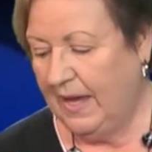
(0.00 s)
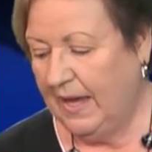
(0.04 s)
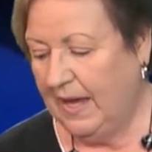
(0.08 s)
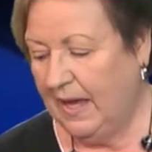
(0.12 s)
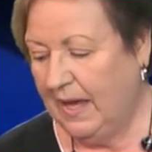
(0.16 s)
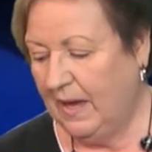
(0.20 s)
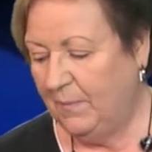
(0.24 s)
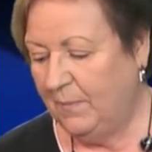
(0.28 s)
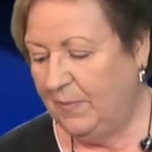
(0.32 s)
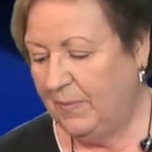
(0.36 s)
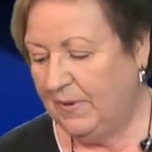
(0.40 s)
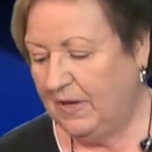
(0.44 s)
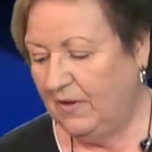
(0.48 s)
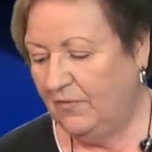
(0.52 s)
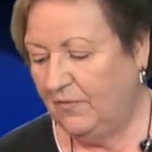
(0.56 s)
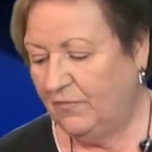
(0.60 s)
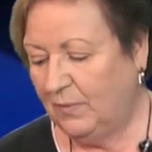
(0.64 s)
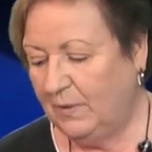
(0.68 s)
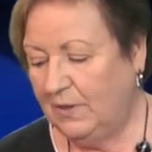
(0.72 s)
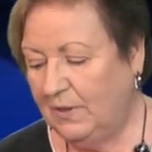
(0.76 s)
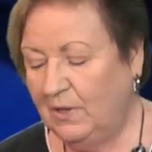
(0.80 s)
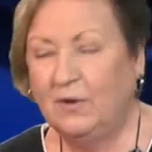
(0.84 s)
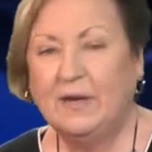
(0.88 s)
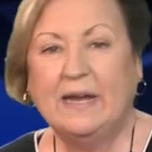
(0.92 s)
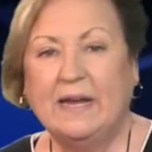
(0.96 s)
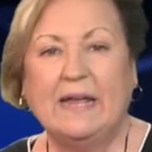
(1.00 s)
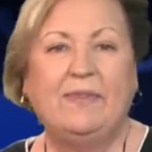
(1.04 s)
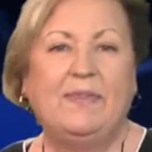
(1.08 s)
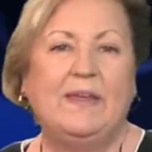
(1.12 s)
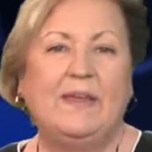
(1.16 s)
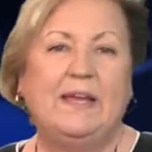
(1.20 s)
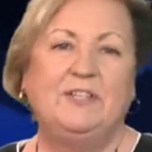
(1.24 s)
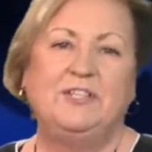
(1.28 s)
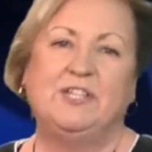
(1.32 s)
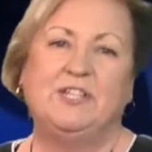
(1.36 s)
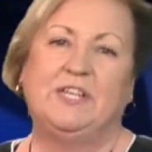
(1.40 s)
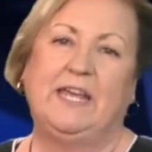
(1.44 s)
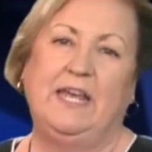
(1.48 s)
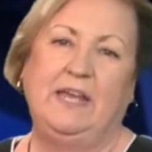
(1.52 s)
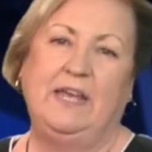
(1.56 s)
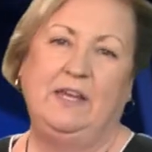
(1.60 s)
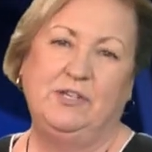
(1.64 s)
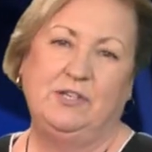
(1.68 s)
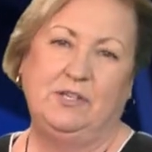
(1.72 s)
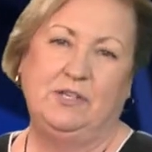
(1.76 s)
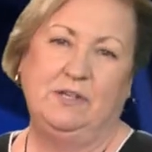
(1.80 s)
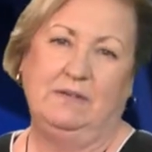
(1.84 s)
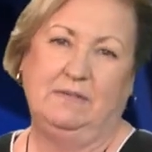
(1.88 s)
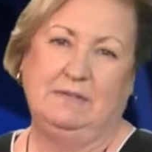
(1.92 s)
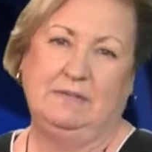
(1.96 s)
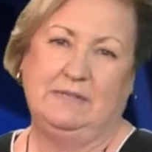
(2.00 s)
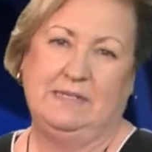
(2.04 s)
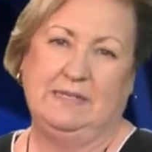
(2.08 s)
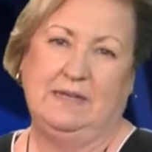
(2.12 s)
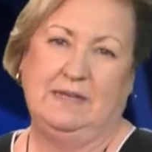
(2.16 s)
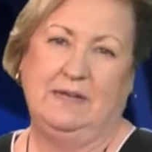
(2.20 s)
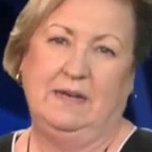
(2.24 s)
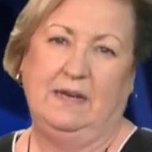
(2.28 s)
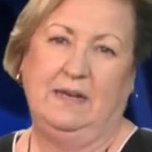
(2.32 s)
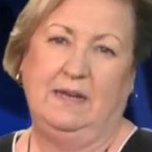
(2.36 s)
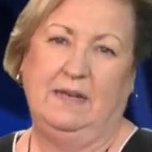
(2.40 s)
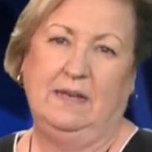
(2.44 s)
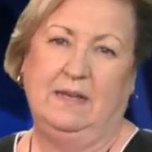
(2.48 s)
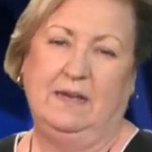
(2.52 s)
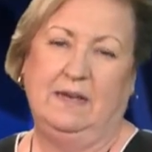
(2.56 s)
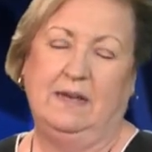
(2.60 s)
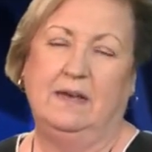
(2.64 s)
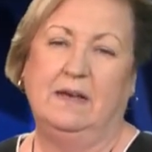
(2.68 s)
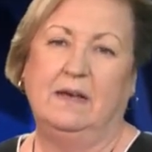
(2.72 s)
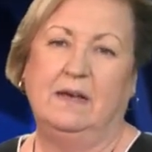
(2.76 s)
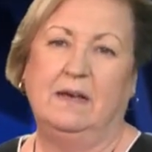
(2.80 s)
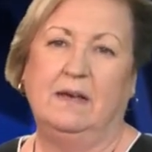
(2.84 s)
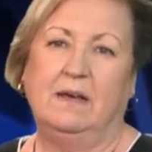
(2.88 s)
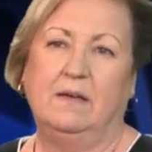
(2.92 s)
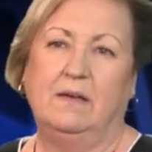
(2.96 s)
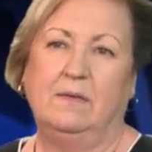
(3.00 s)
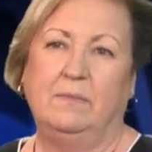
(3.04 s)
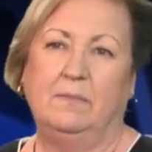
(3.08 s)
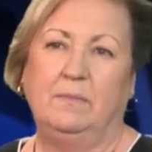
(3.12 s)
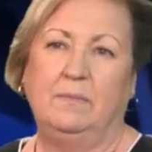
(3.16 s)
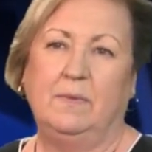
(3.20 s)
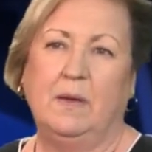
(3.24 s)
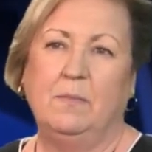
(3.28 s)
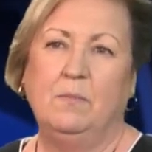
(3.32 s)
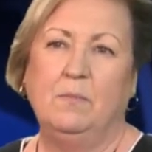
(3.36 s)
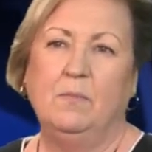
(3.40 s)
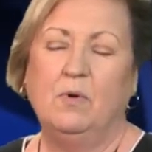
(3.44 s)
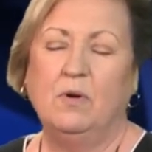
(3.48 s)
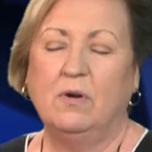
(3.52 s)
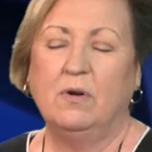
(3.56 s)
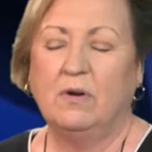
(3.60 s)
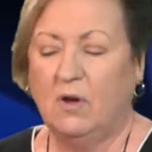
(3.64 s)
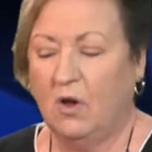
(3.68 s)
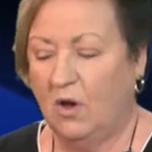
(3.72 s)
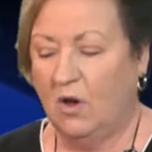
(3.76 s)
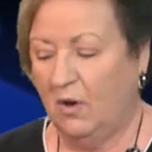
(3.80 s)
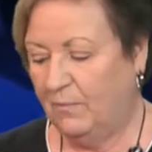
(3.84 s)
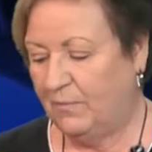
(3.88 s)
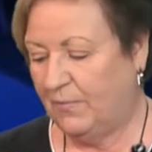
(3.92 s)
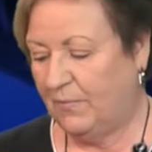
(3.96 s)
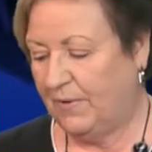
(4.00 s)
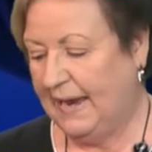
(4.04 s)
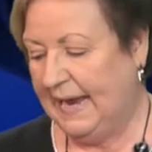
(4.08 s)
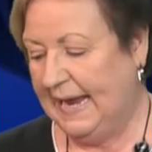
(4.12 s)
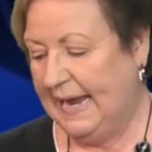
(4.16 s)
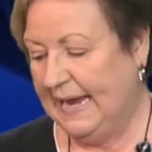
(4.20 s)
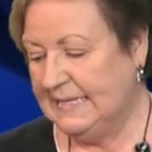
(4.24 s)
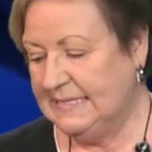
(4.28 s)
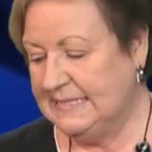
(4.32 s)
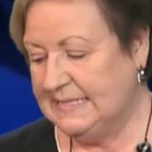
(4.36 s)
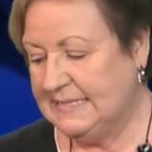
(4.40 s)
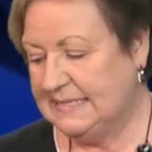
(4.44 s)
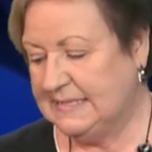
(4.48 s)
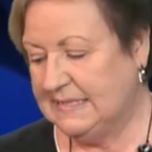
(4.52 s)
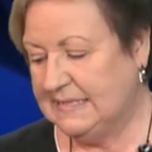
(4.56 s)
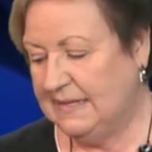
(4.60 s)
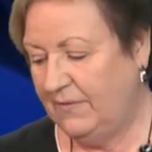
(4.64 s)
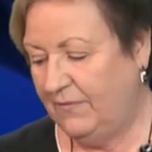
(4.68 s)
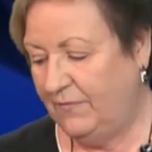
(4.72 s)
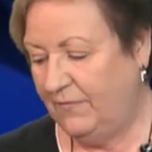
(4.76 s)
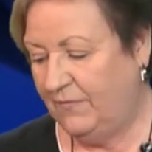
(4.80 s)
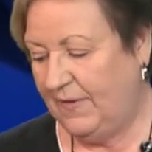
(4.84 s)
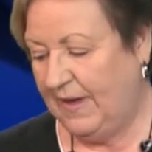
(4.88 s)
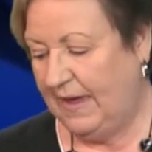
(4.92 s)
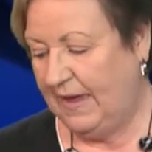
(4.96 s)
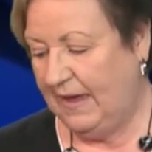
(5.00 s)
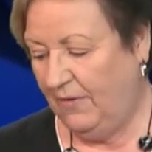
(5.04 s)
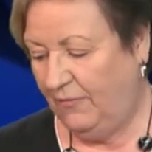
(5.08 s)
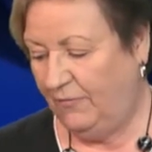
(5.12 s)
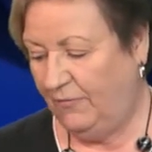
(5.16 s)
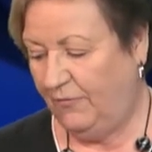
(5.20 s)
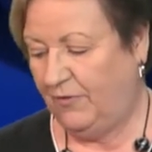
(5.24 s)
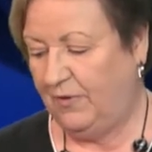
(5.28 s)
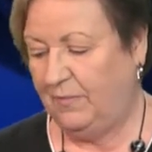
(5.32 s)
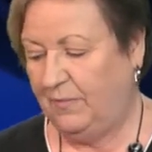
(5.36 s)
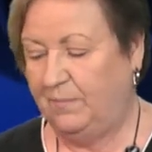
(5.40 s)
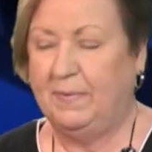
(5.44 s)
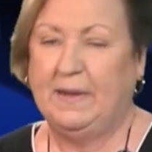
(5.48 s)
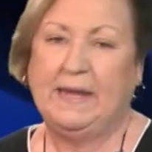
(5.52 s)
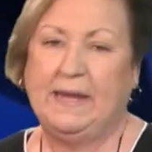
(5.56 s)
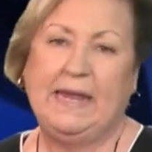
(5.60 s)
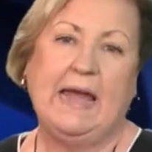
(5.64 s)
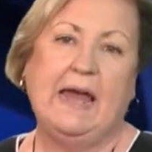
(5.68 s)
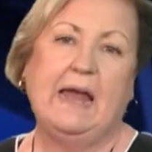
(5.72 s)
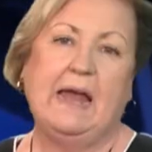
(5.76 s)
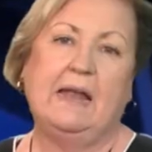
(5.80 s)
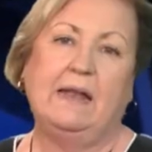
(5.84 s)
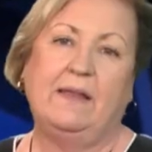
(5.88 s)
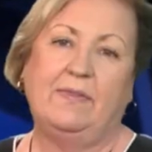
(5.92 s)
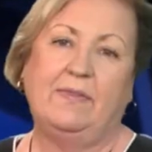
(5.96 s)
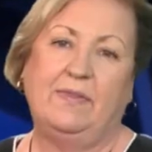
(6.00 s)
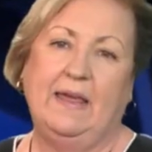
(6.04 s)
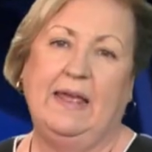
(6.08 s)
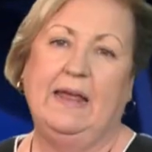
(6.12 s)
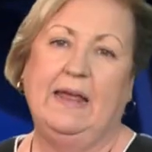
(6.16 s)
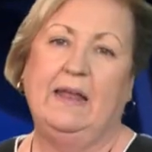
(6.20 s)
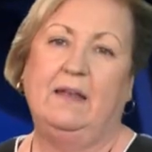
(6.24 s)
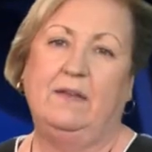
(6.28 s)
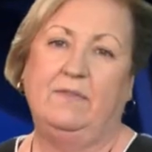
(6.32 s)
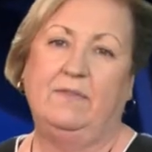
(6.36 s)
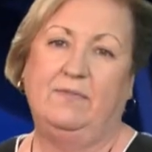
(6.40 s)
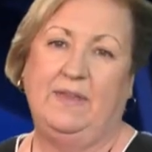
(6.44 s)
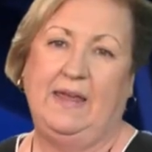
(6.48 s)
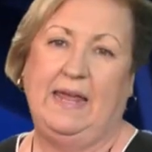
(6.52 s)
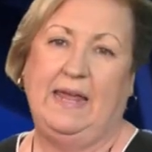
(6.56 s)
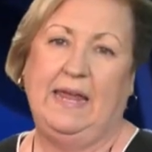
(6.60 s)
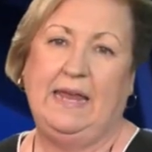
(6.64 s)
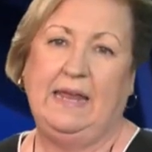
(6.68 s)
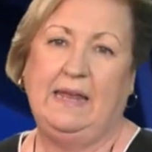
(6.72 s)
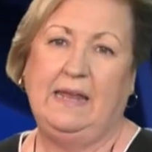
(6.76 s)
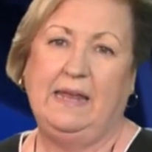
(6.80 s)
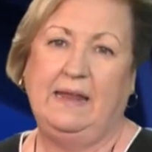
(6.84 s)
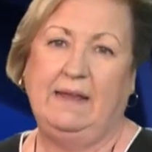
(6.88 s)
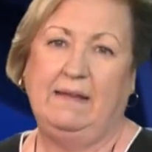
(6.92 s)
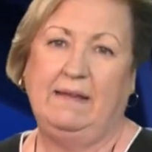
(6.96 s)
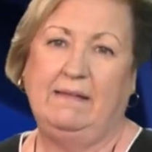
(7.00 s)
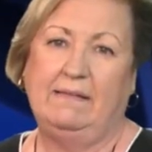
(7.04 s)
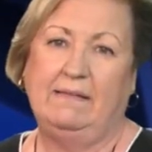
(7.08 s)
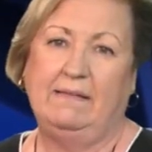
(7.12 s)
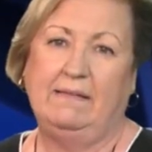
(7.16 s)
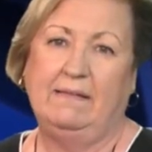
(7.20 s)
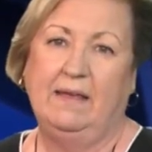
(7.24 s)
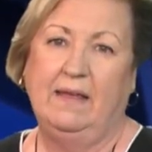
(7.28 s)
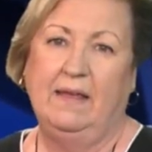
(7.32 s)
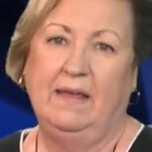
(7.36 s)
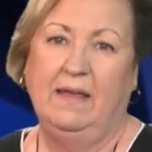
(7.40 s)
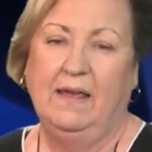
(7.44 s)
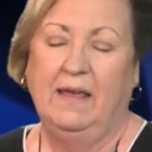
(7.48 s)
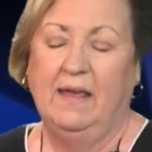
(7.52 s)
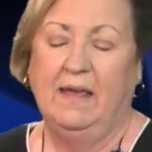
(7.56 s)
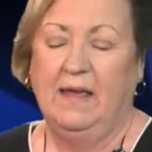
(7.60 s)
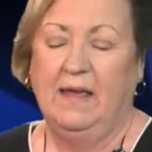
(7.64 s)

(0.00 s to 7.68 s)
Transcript: Uh, but if we look at the educational side, uh, a more comprehensive effort began at the end of the 80s.